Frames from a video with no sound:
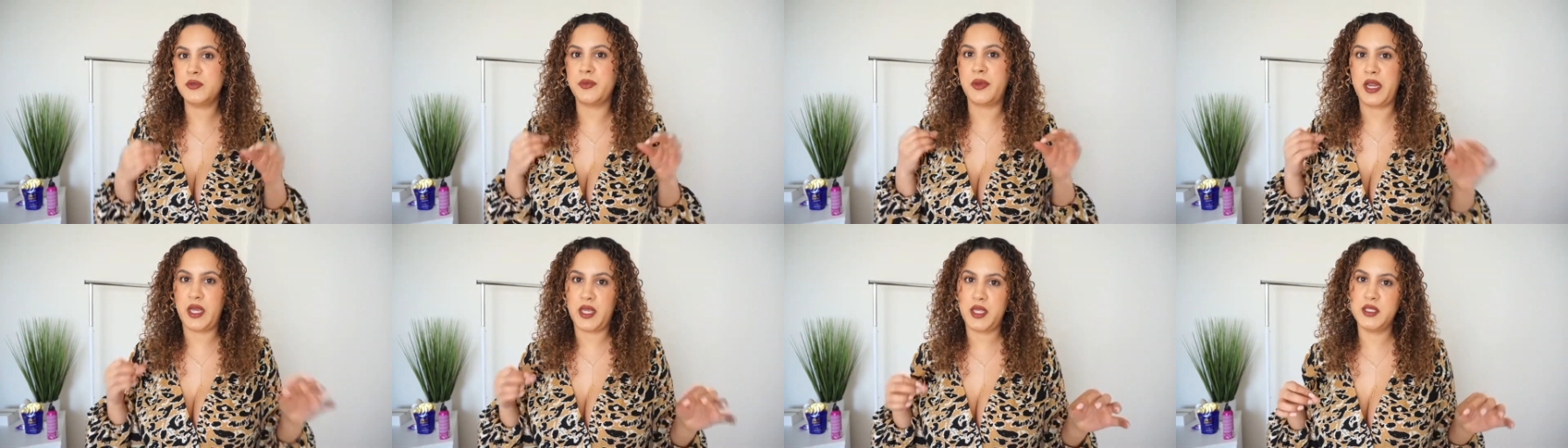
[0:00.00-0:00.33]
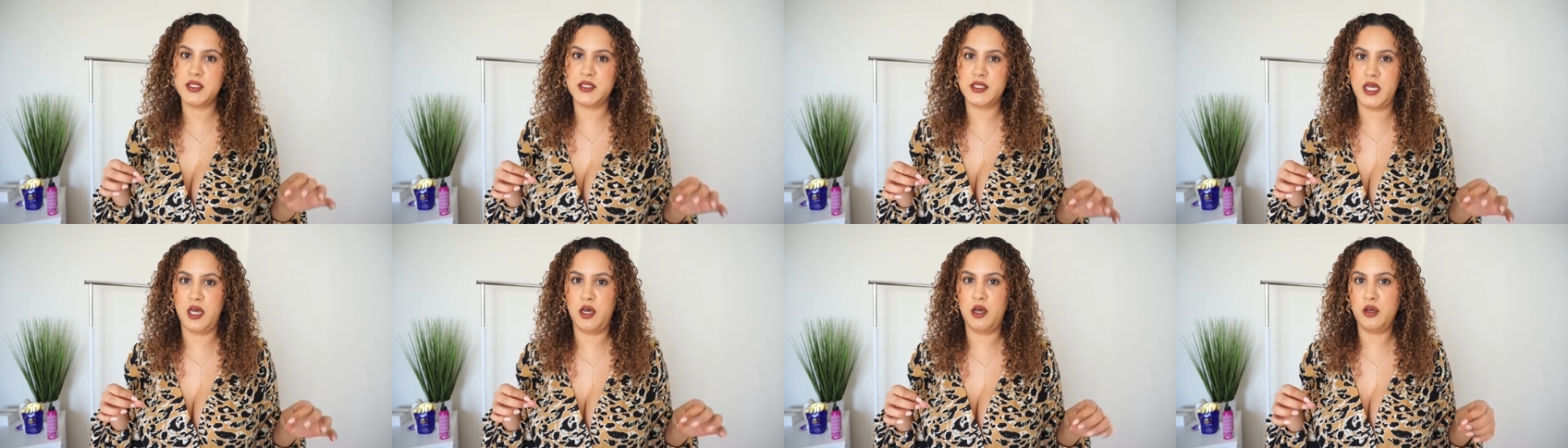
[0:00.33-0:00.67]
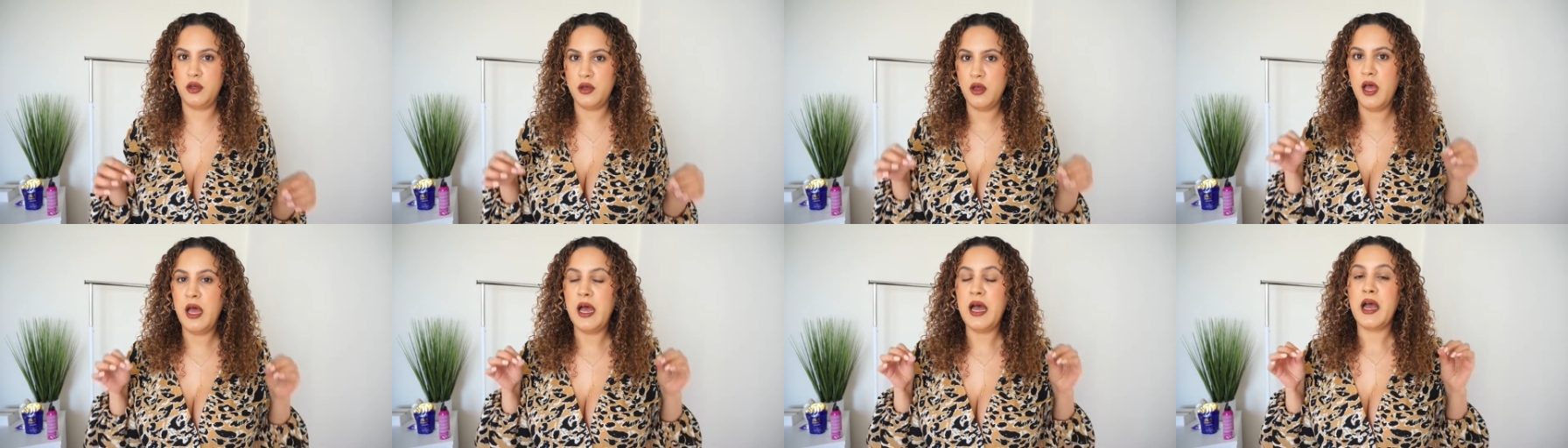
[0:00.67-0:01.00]
but I can
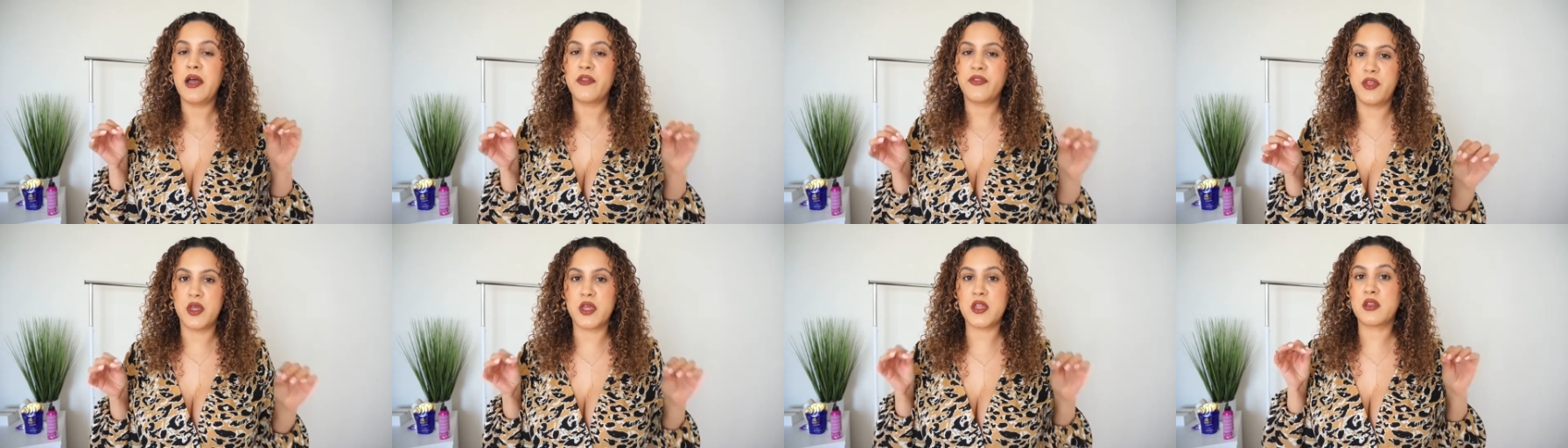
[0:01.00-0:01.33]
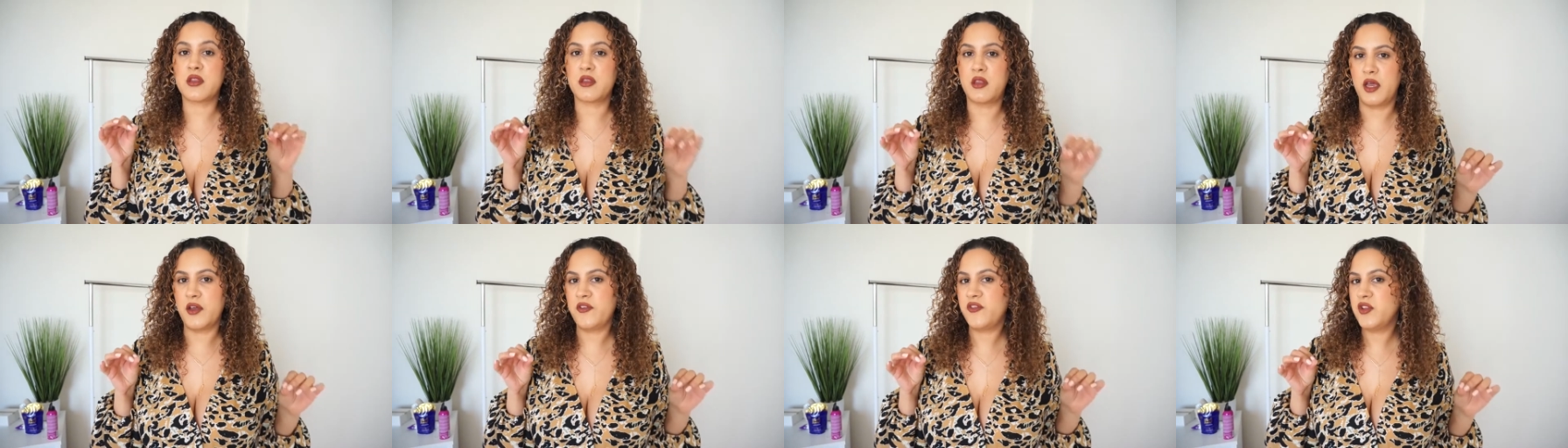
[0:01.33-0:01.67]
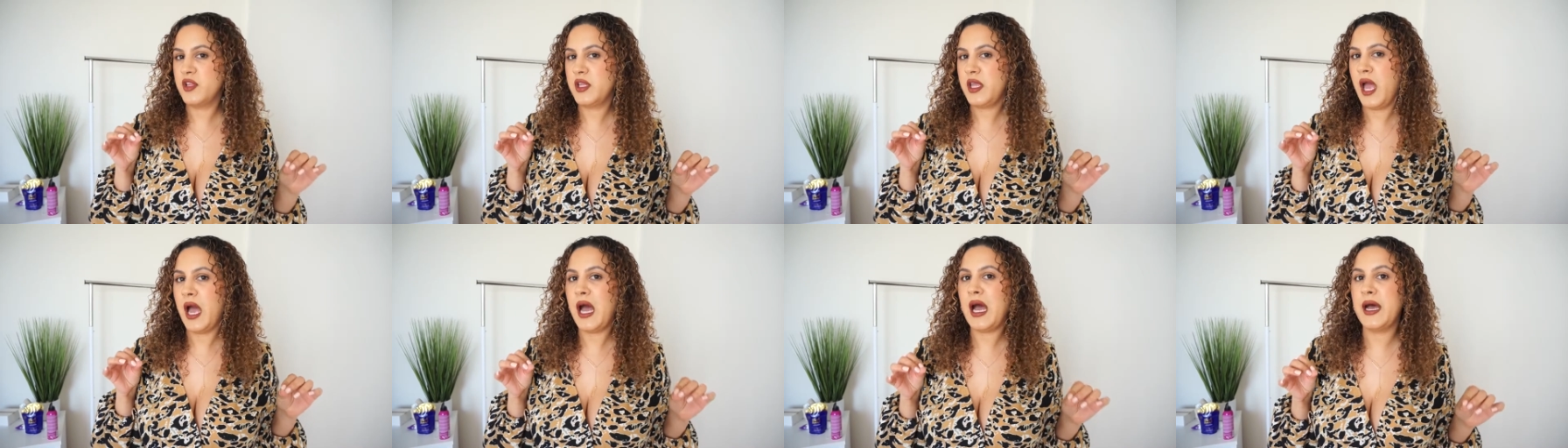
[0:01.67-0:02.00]
tell this
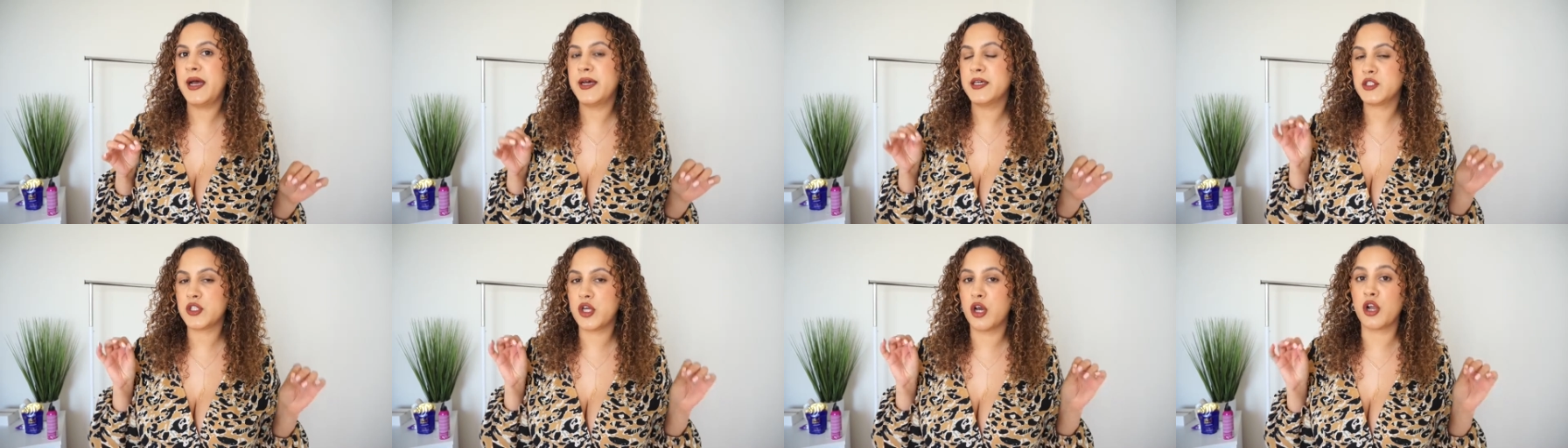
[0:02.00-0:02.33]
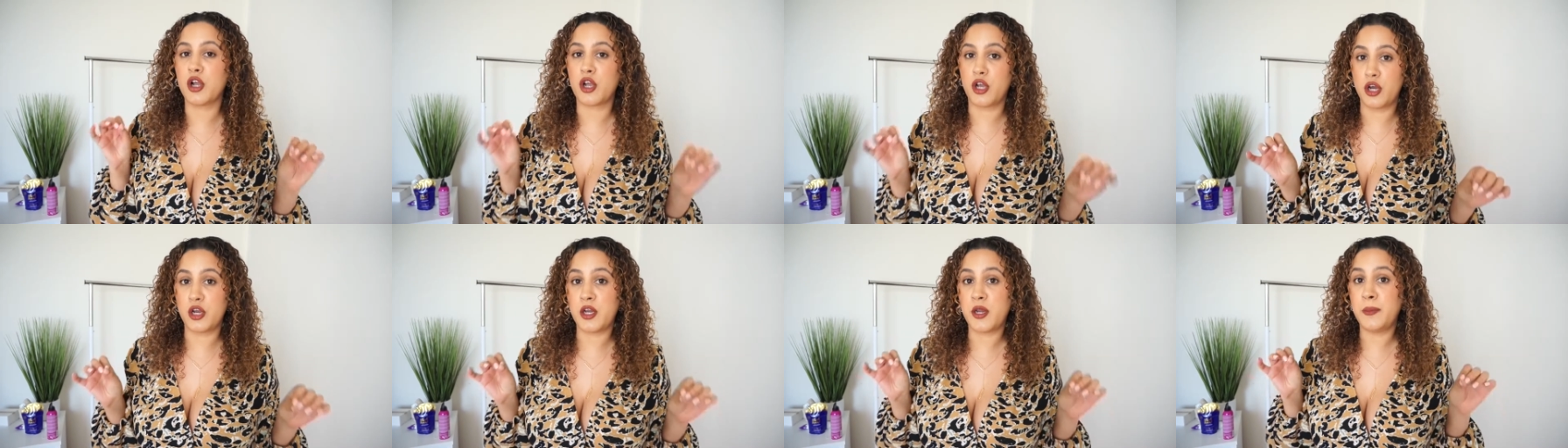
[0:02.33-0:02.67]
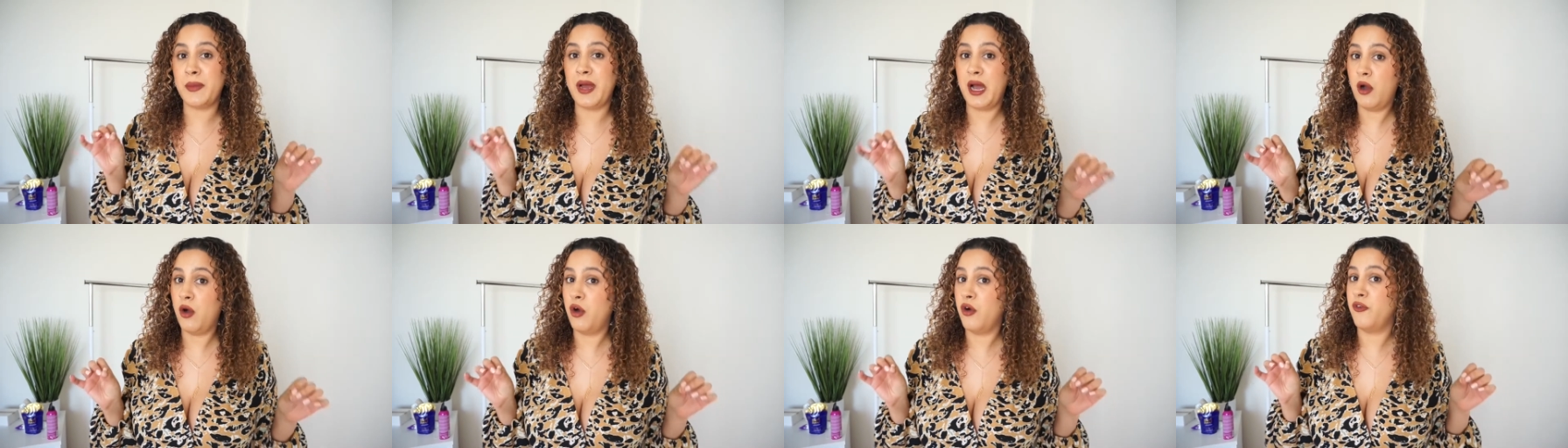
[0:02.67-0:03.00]
definitely has a good
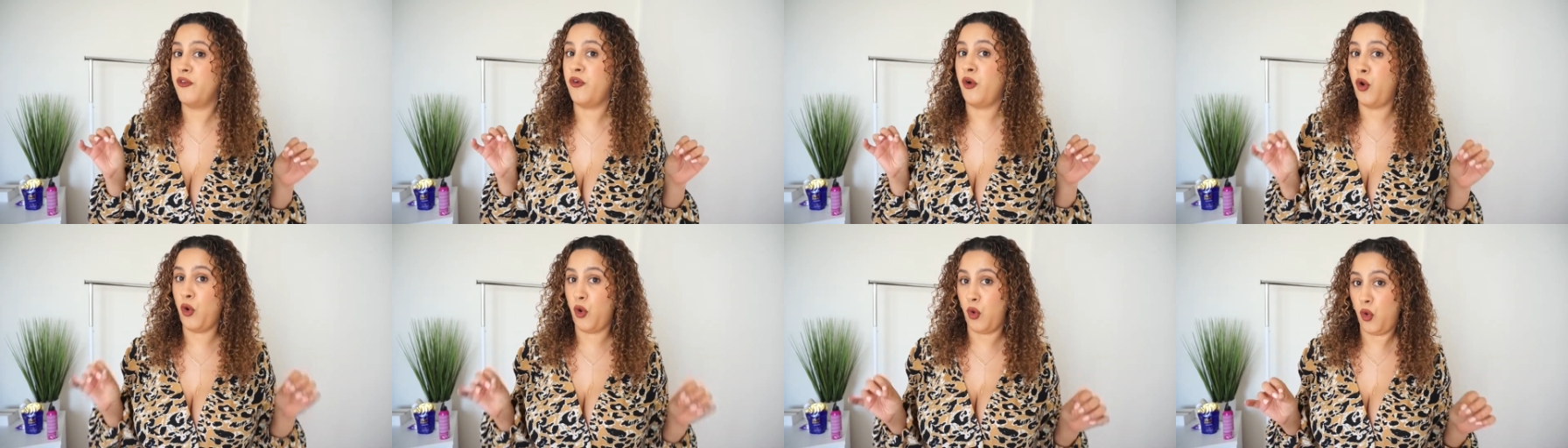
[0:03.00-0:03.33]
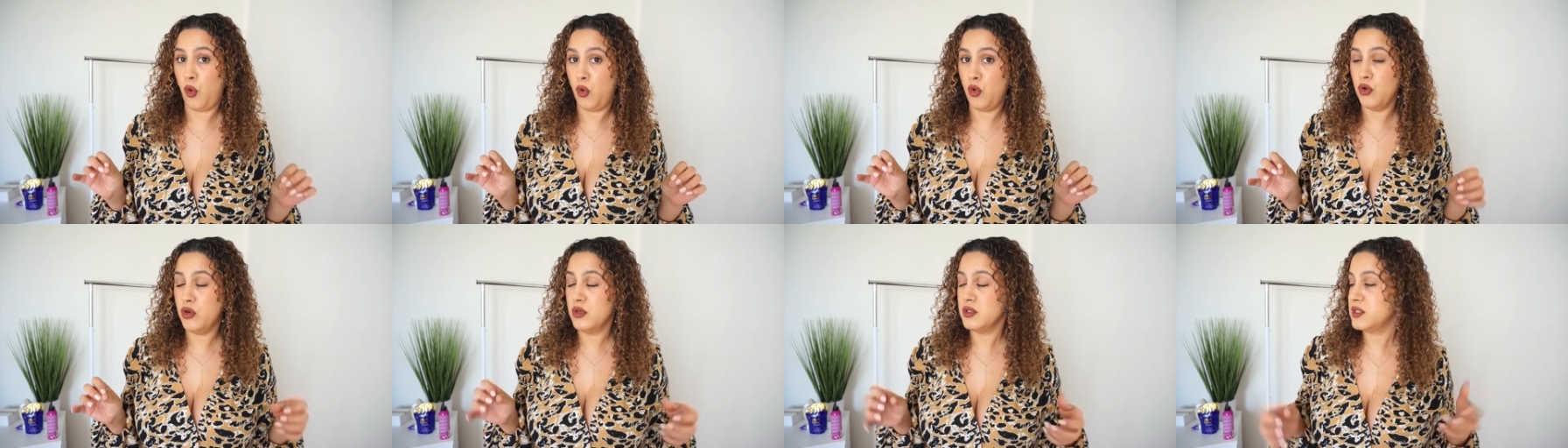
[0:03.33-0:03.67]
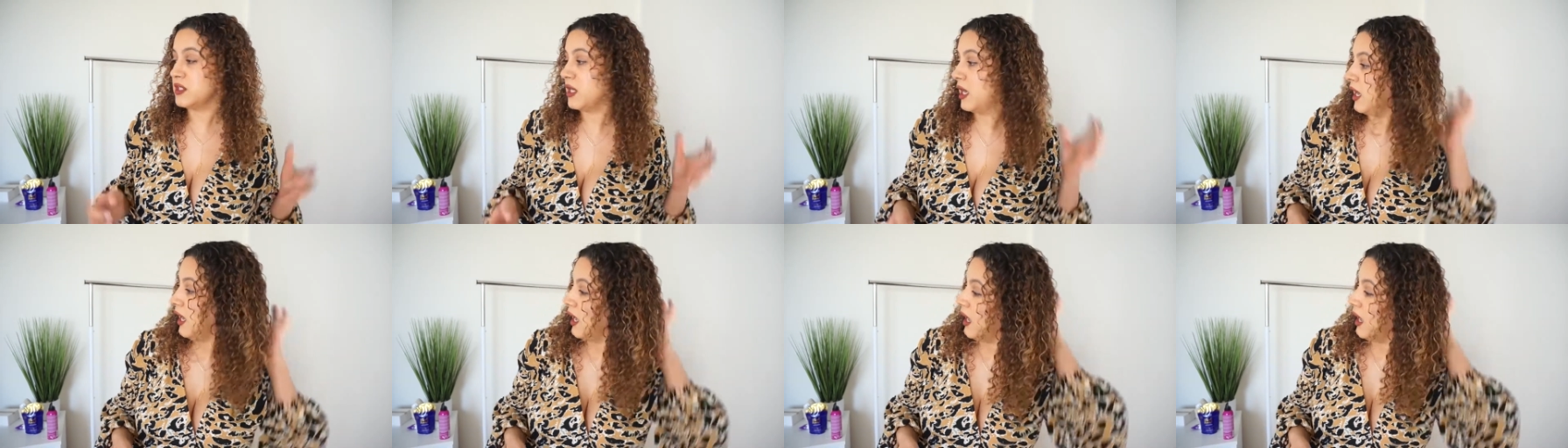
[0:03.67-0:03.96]
amount of hold.